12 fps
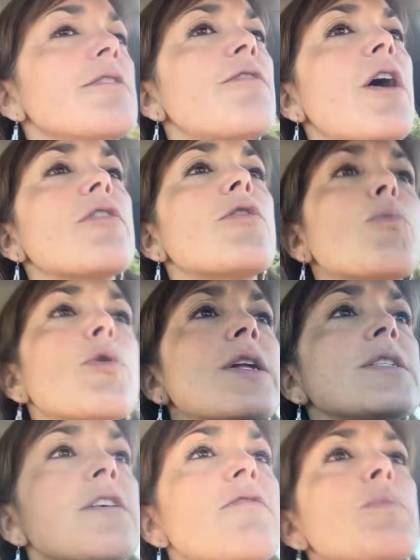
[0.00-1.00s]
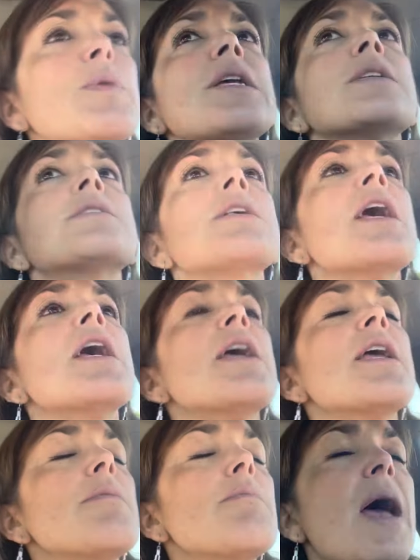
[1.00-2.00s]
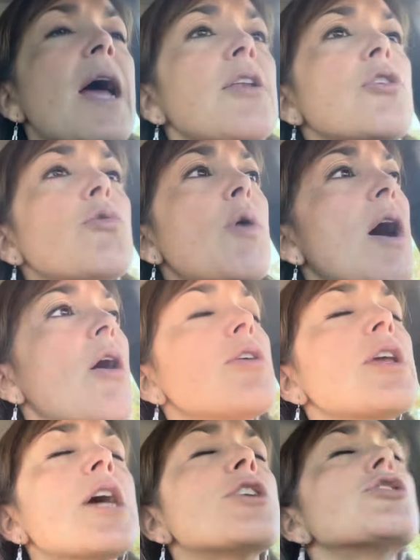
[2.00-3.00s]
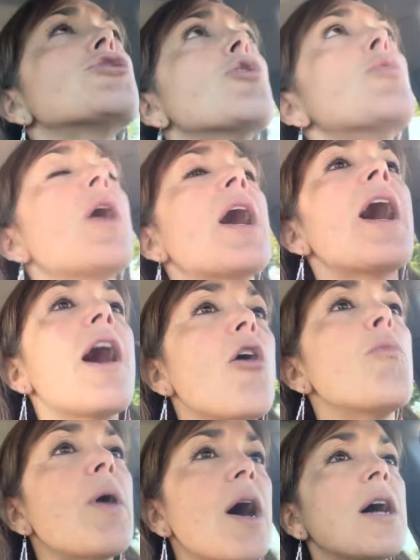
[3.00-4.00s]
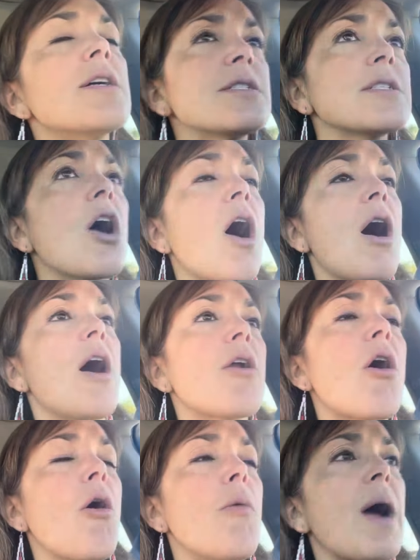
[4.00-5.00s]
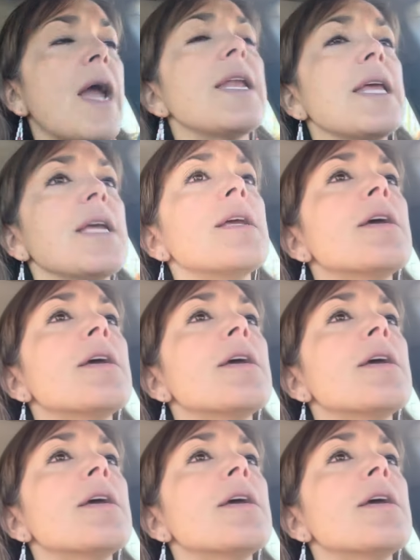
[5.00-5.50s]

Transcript: Father, Prince of Peace, Emmanuel, Yeshua. Help us, God Almighty,